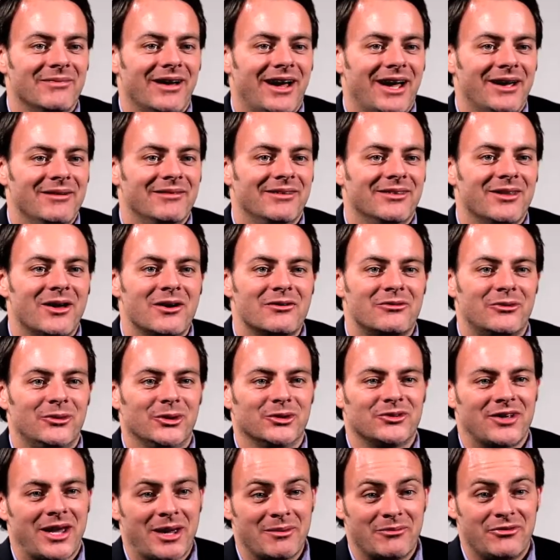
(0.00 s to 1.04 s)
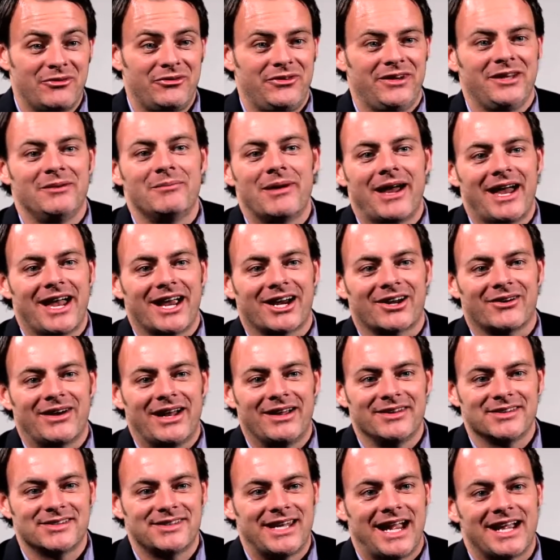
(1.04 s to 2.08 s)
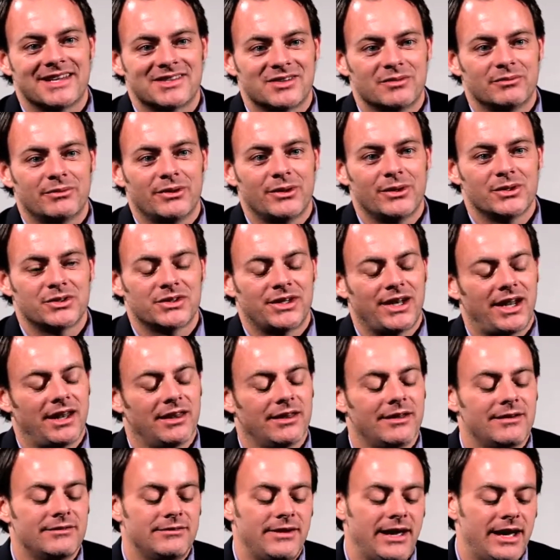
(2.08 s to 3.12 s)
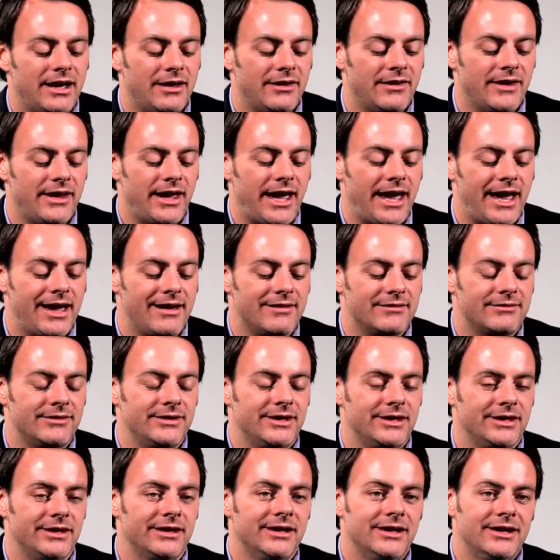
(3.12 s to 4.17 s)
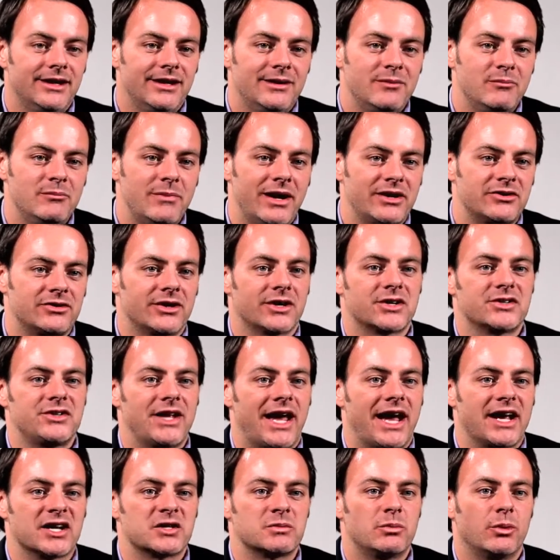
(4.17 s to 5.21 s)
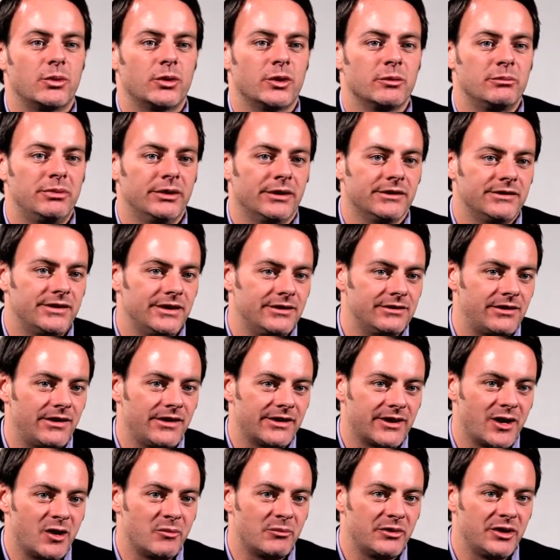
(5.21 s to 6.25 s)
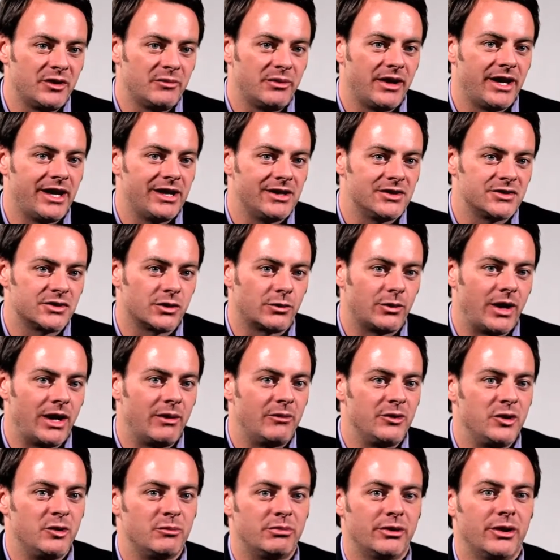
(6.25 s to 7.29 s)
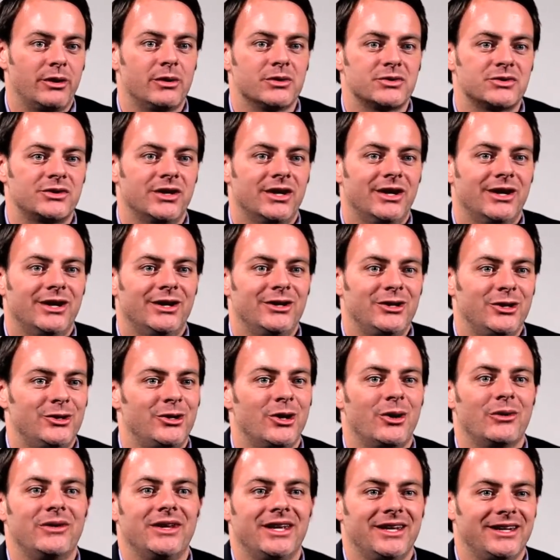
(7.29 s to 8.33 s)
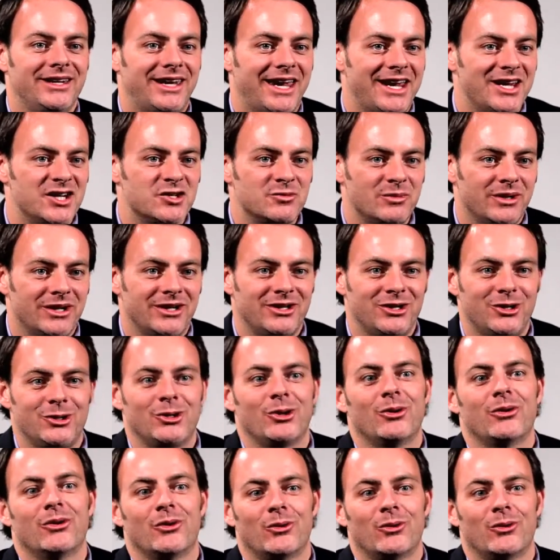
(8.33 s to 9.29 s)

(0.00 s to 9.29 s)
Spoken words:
I love real-time feedback around stats and posts, and I love how they have the metrics dashboard built into the company page. So right when you post, you know the engagement, you know the